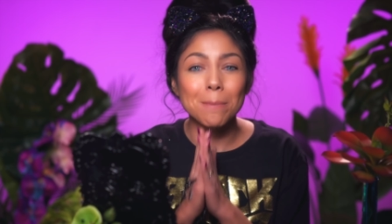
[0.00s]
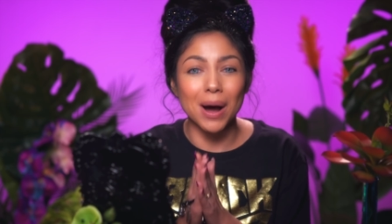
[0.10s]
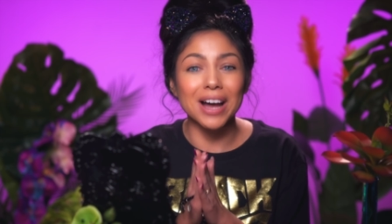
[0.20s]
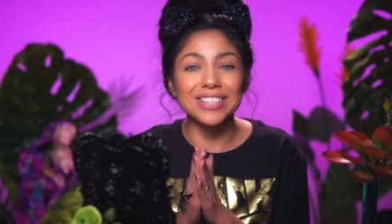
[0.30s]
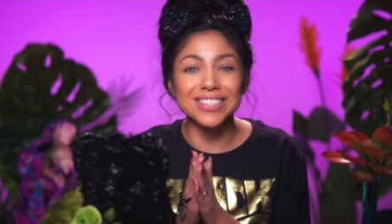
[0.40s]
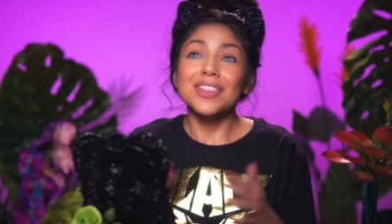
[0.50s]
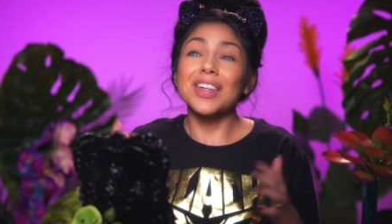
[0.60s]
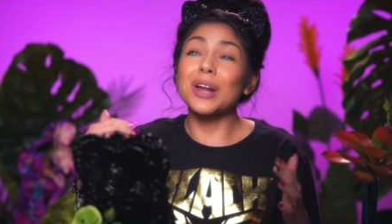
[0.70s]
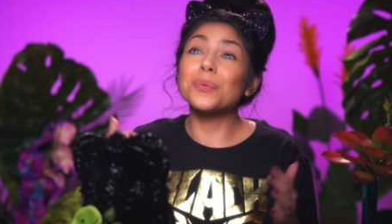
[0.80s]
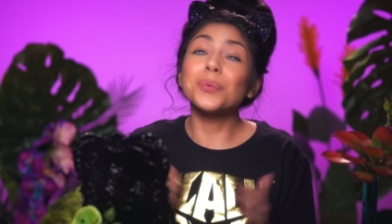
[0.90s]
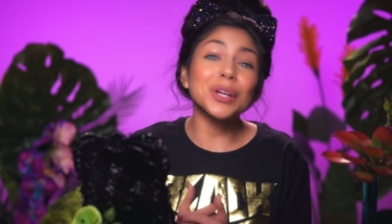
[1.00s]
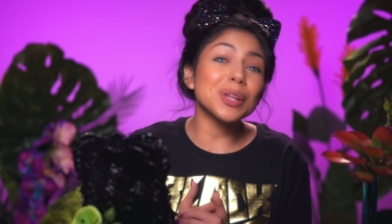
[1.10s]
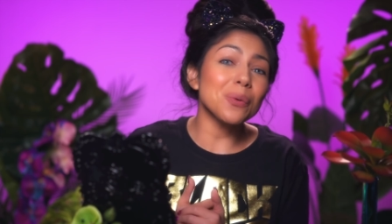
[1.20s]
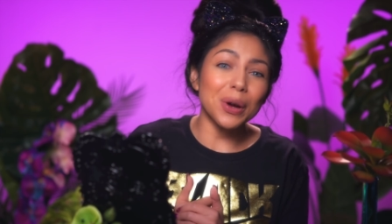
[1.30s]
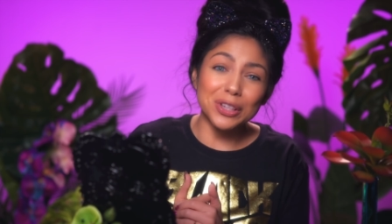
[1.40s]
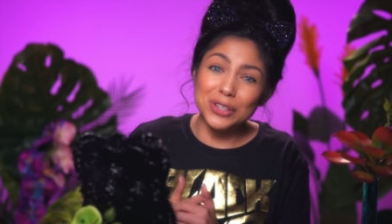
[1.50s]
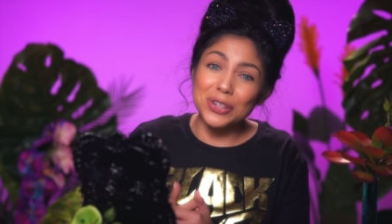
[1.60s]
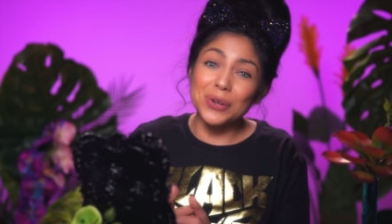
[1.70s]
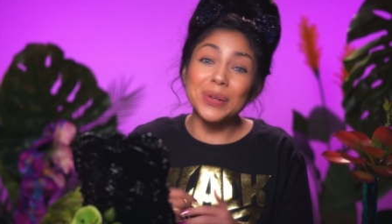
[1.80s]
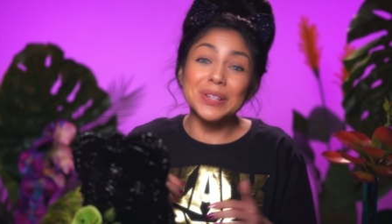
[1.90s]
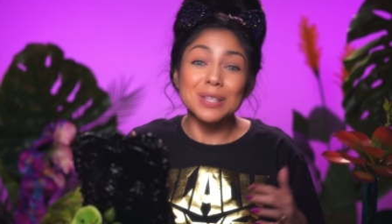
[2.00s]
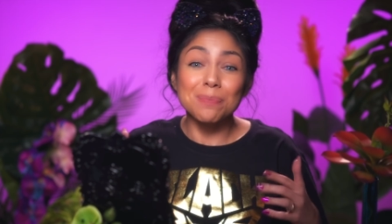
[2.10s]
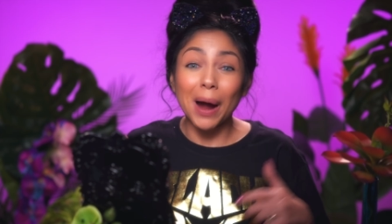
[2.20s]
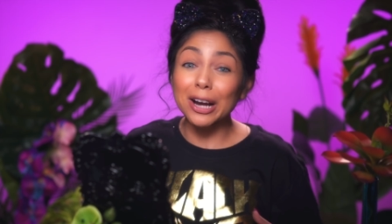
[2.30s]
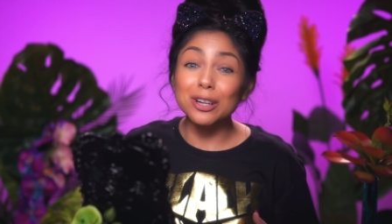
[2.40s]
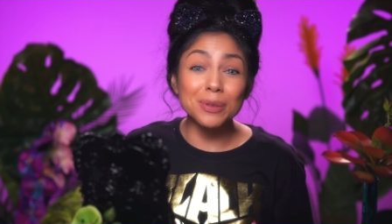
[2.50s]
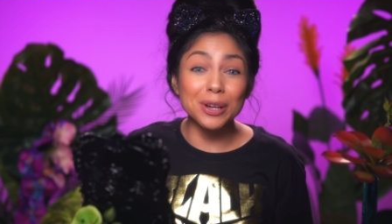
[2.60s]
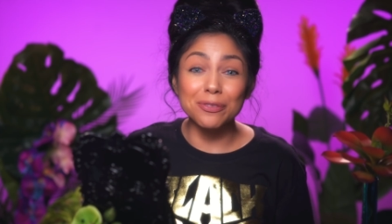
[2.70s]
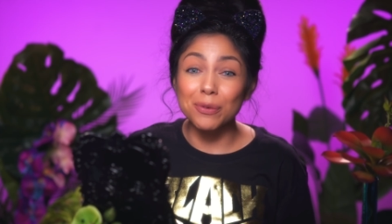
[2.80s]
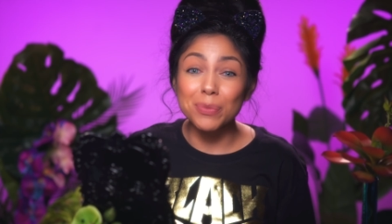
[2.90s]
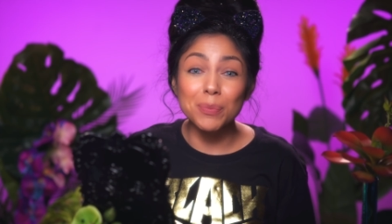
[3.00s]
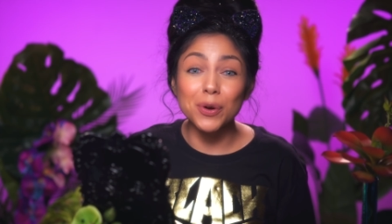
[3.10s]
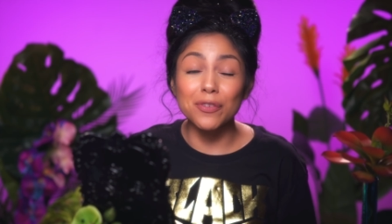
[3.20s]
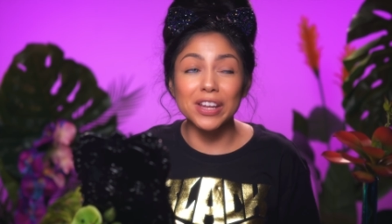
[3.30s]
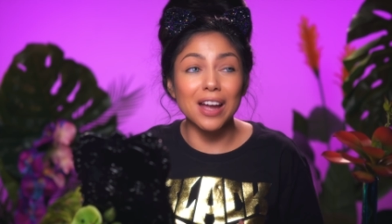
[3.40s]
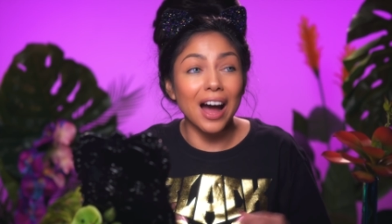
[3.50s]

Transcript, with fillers: much that I really wanted to do an inspired look from the movie.